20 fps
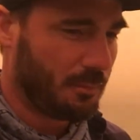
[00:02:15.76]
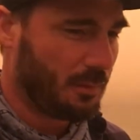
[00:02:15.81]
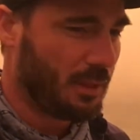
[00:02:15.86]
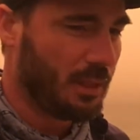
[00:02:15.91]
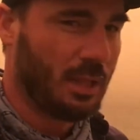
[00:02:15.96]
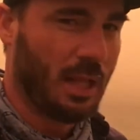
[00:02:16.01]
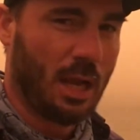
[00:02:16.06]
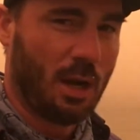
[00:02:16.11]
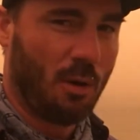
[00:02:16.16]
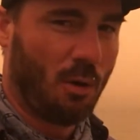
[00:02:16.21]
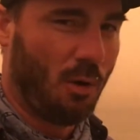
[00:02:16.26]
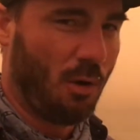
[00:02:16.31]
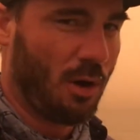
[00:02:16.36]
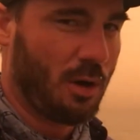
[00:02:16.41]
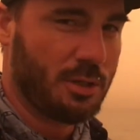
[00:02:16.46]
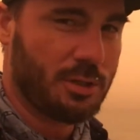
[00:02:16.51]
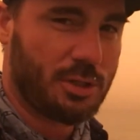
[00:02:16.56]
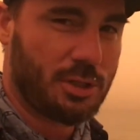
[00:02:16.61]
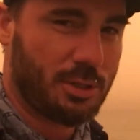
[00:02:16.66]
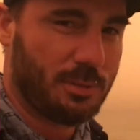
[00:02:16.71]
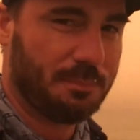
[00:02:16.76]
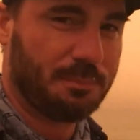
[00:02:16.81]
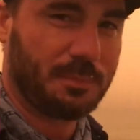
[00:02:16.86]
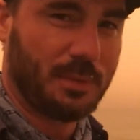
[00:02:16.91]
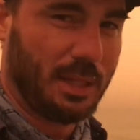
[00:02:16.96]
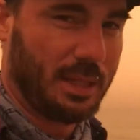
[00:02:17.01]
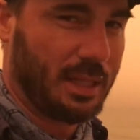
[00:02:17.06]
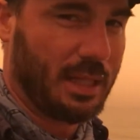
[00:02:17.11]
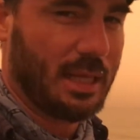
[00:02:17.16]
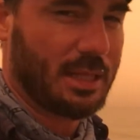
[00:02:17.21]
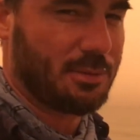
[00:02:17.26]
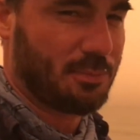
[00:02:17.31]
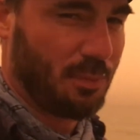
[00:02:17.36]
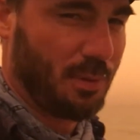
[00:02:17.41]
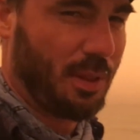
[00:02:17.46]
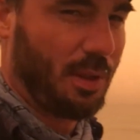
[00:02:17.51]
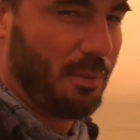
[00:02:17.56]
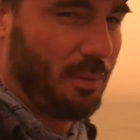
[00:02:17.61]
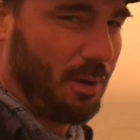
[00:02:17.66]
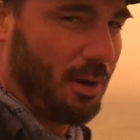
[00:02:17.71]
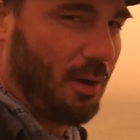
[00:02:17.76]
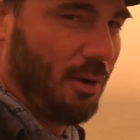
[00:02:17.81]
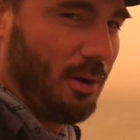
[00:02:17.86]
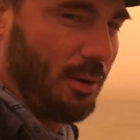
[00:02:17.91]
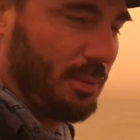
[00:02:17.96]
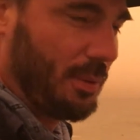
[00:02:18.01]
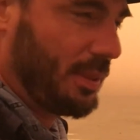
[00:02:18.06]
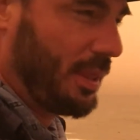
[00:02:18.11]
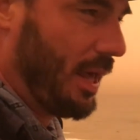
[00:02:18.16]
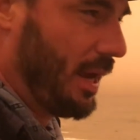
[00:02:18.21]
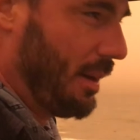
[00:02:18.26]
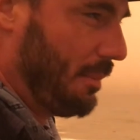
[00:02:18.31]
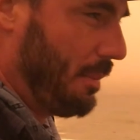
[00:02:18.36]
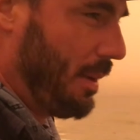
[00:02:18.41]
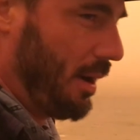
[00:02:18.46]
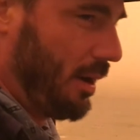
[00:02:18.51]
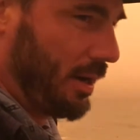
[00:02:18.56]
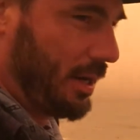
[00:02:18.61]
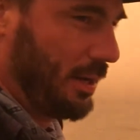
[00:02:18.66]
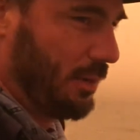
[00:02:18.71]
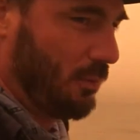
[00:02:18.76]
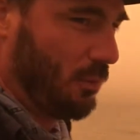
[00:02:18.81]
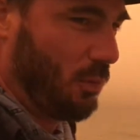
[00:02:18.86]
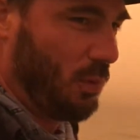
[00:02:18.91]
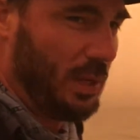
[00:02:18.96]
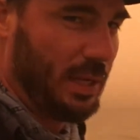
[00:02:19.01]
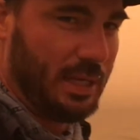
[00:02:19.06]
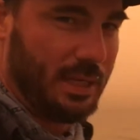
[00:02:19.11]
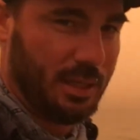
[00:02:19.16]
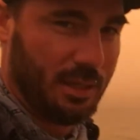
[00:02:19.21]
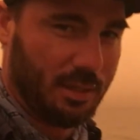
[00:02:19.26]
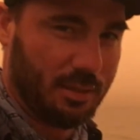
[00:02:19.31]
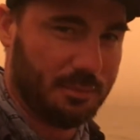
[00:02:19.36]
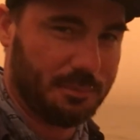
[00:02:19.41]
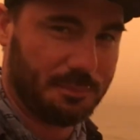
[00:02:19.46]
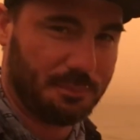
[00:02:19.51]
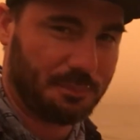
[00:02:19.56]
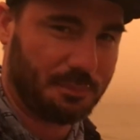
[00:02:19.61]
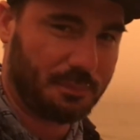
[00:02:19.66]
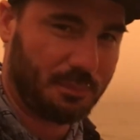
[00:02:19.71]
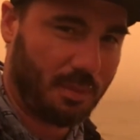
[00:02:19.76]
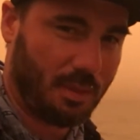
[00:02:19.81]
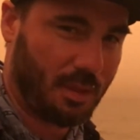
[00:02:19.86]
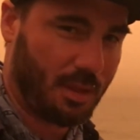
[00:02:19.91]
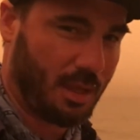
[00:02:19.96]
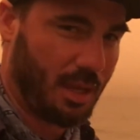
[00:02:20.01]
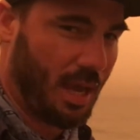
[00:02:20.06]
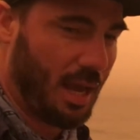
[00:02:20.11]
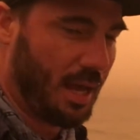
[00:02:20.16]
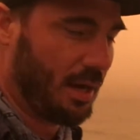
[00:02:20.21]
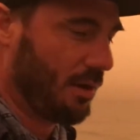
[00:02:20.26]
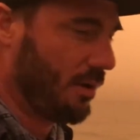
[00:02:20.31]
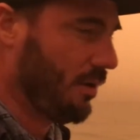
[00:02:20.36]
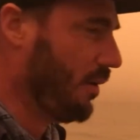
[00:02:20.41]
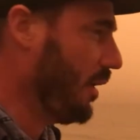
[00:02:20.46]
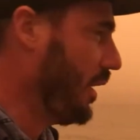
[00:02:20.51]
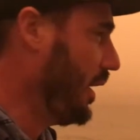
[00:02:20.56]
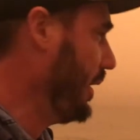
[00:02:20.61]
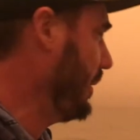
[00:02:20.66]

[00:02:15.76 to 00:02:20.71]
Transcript: Like orange. I think that's where they were going with that American wheat category.